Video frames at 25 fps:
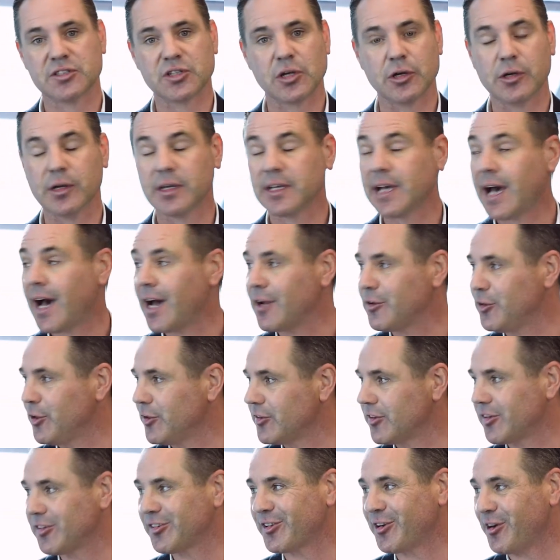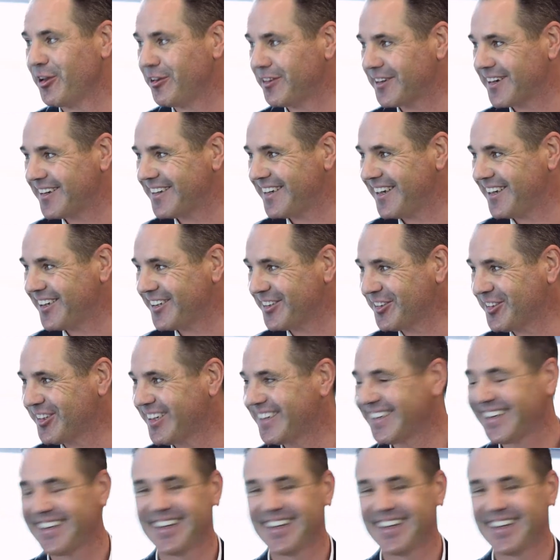so you can't use it as a holiday house.